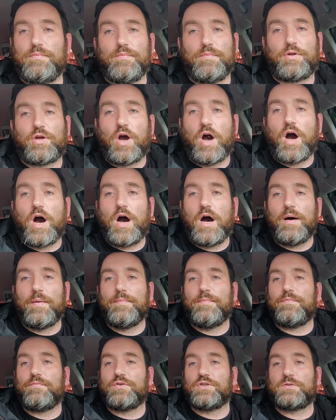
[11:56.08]

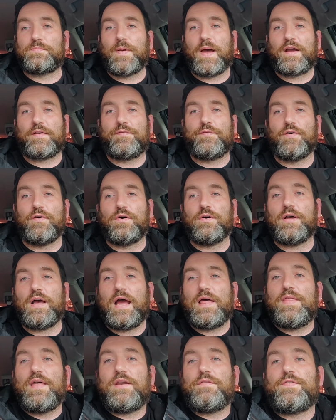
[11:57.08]
calm, respectful,
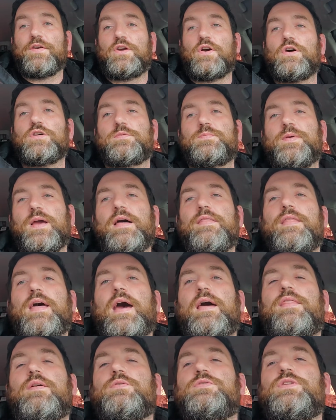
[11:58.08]
and then if it goes beyond
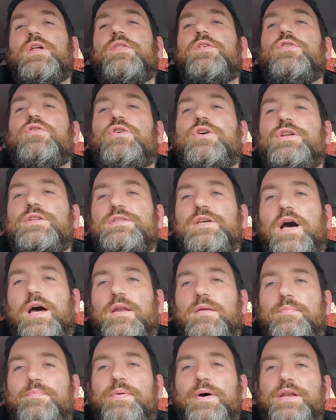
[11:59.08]
that, there's nothing you could have
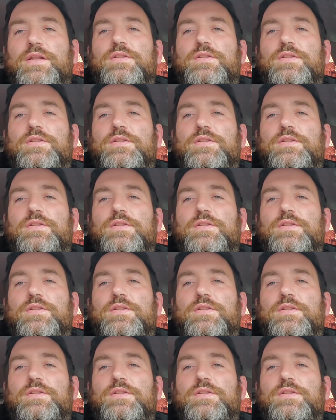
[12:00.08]
done. But